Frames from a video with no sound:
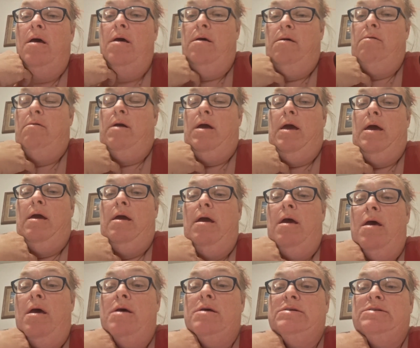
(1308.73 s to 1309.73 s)
Okay,
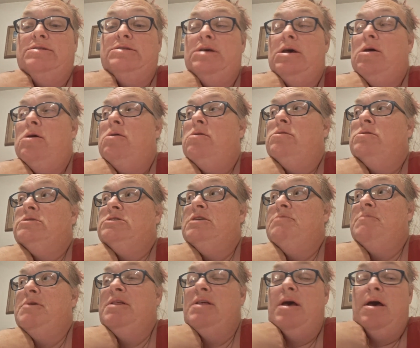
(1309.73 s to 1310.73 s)
so
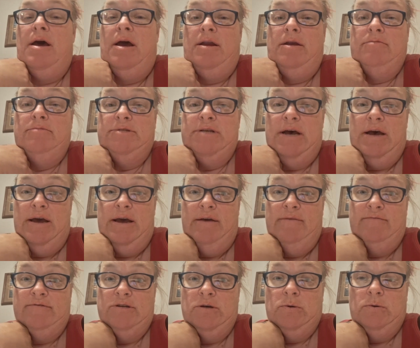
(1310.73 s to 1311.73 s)
some of the items that I
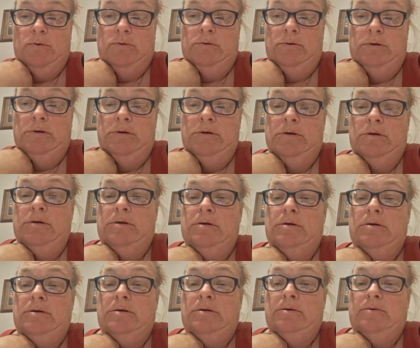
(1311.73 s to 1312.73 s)
have sold,
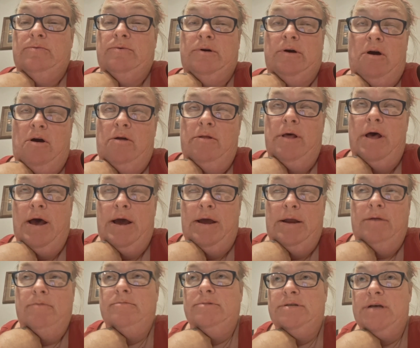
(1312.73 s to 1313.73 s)
well, all the
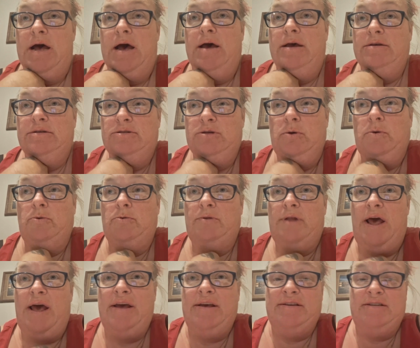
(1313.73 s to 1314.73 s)
items that I sold,
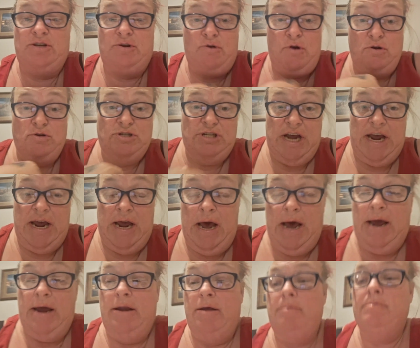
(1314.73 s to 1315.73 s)
that is crochet
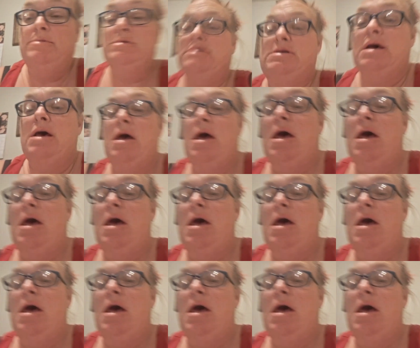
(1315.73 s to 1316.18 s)
items,